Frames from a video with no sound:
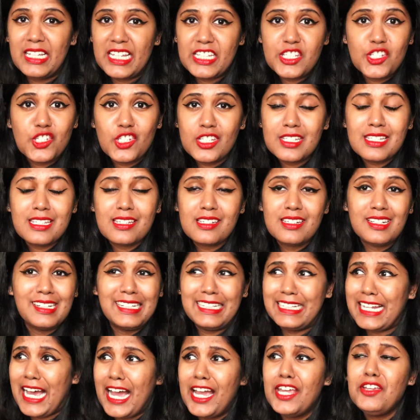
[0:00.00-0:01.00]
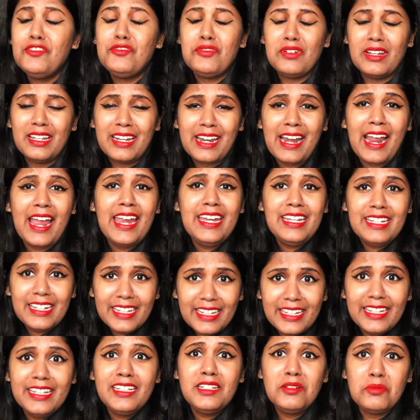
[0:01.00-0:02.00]
Let's just dive right
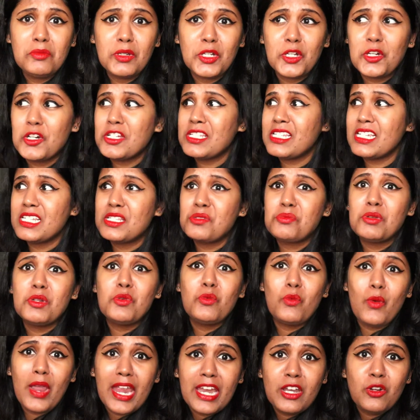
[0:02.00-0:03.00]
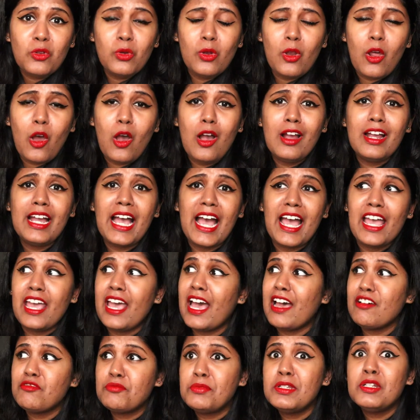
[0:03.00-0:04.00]
in, because it's been way too long. I
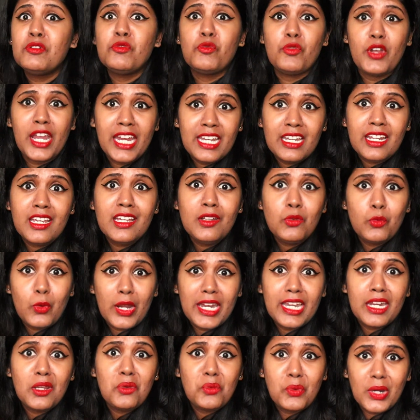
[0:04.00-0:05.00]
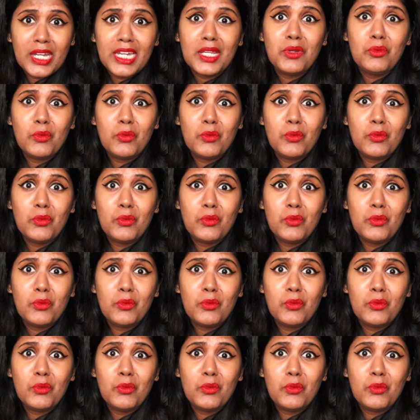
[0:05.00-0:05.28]
have been waiting,